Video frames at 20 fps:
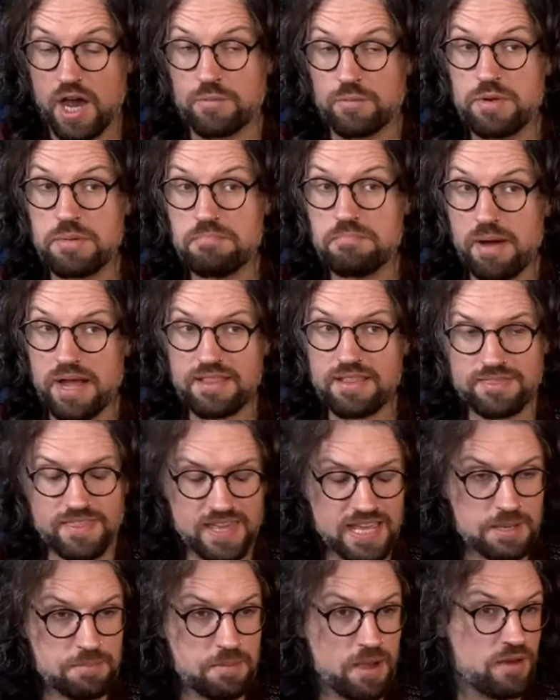and we might
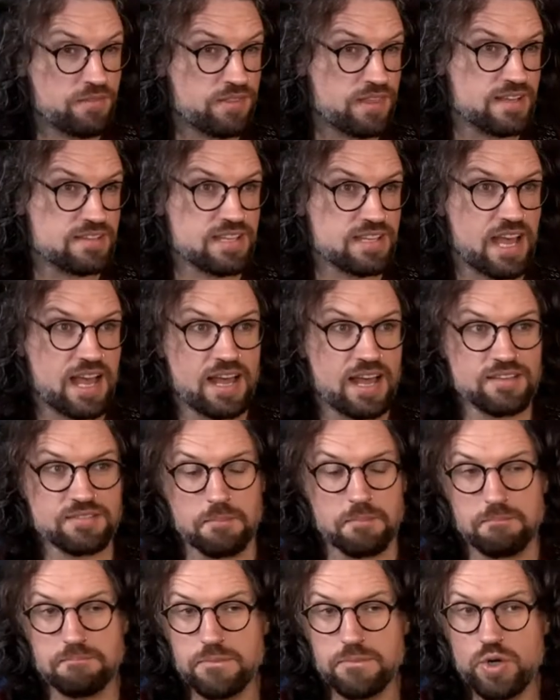think about this
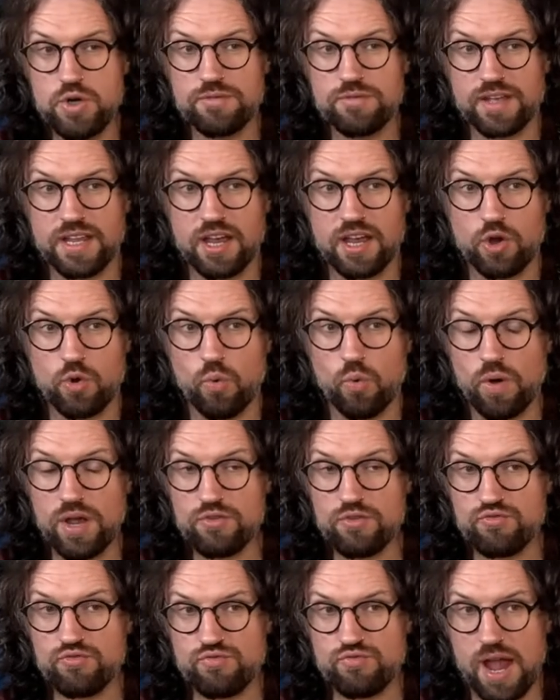as moving
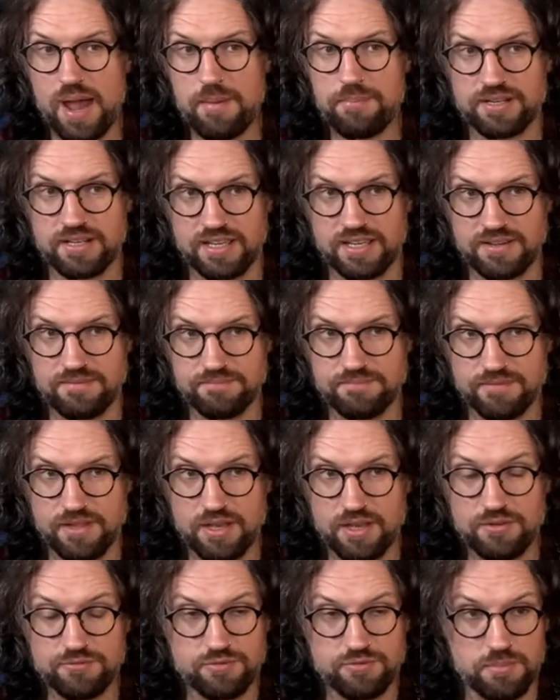quite rapidly
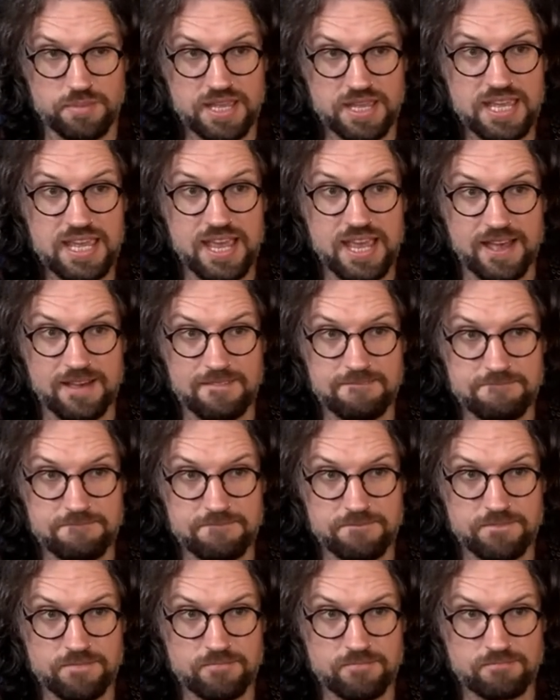from
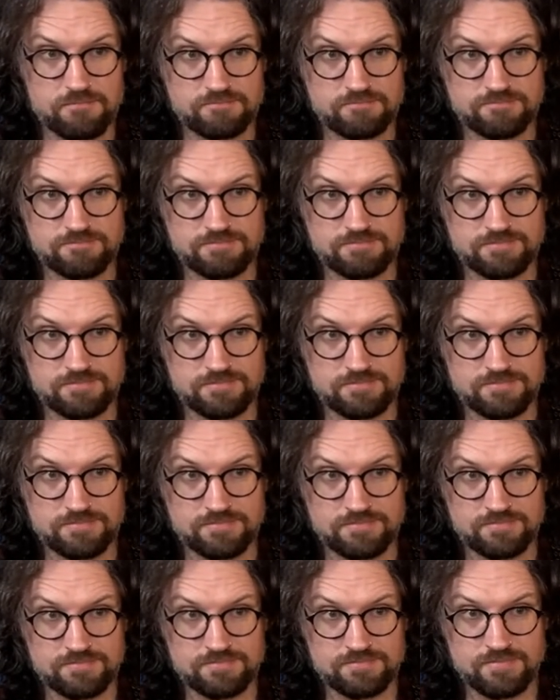here
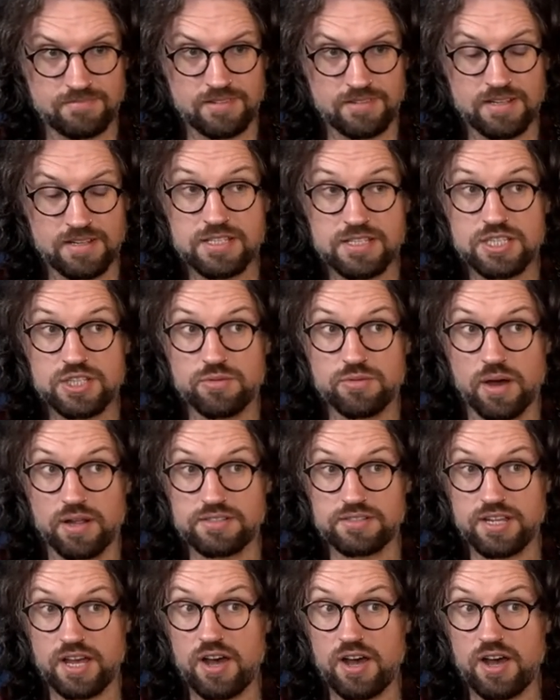to our